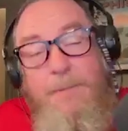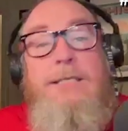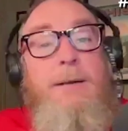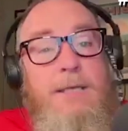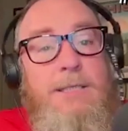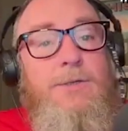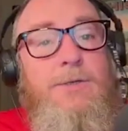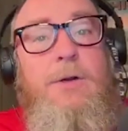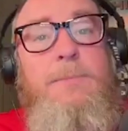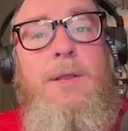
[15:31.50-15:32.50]
means I'm less
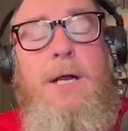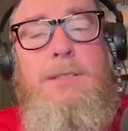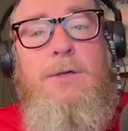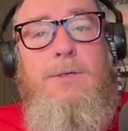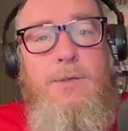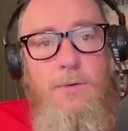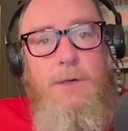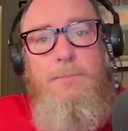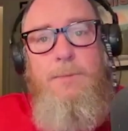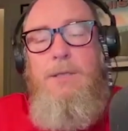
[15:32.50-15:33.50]
concerned about the Huskers who
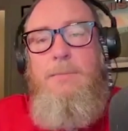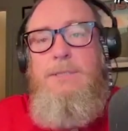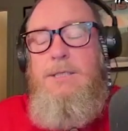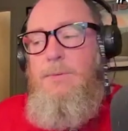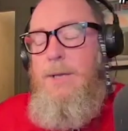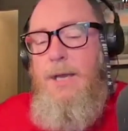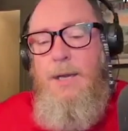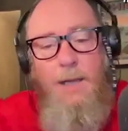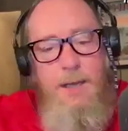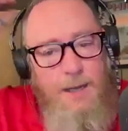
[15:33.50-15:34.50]
come to Columbus this
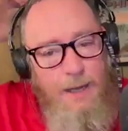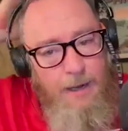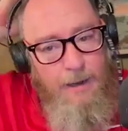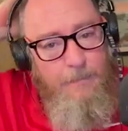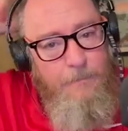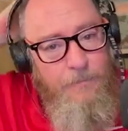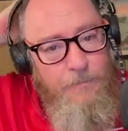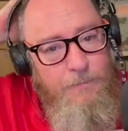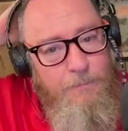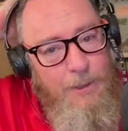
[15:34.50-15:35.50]
weekend.
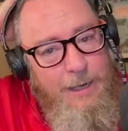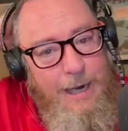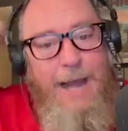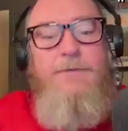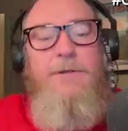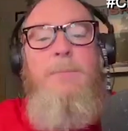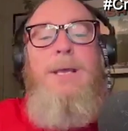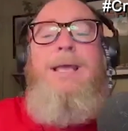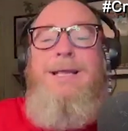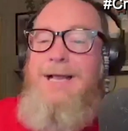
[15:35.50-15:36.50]
But I have to
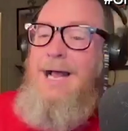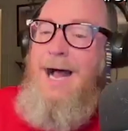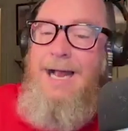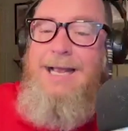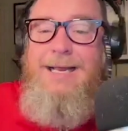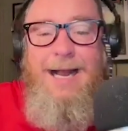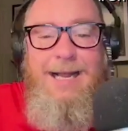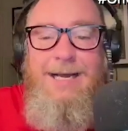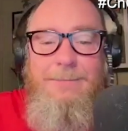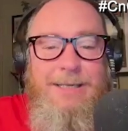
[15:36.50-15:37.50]
be, I got
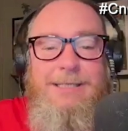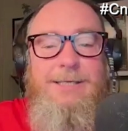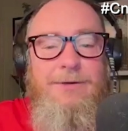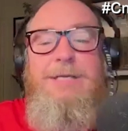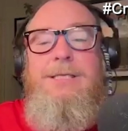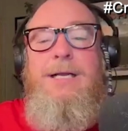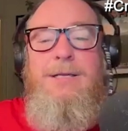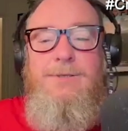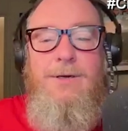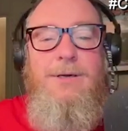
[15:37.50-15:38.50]
to be seriously
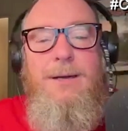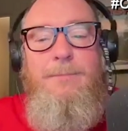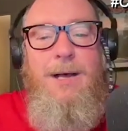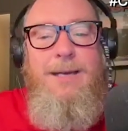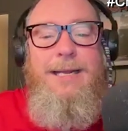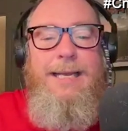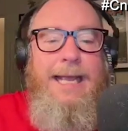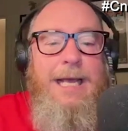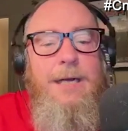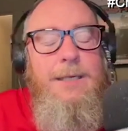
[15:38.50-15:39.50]
concerned about
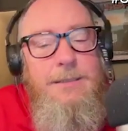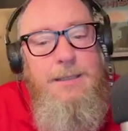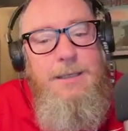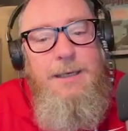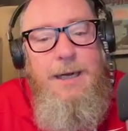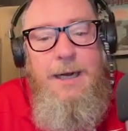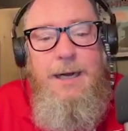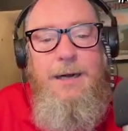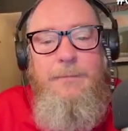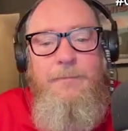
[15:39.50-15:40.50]
Indiana,
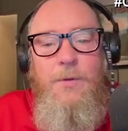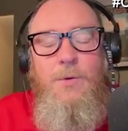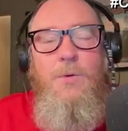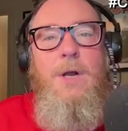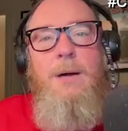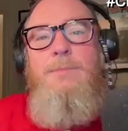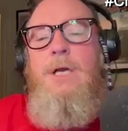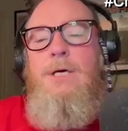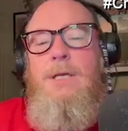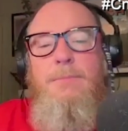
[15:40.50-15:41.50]
who come to
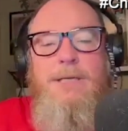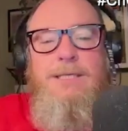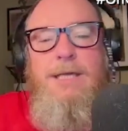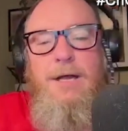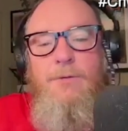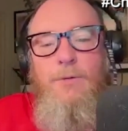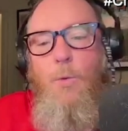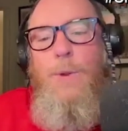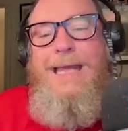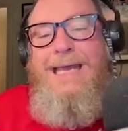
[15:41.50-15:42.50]
Columbus the
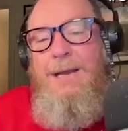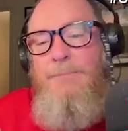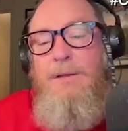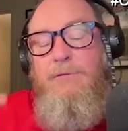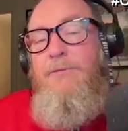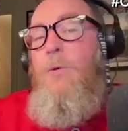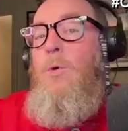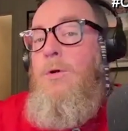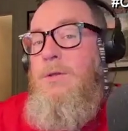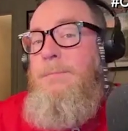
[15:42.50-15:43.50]
week
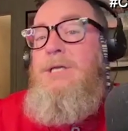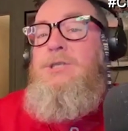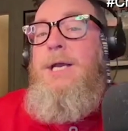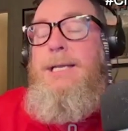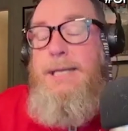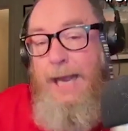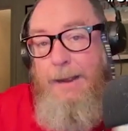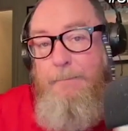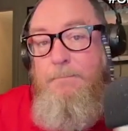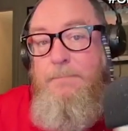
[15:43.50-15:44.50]
before the Michigan game,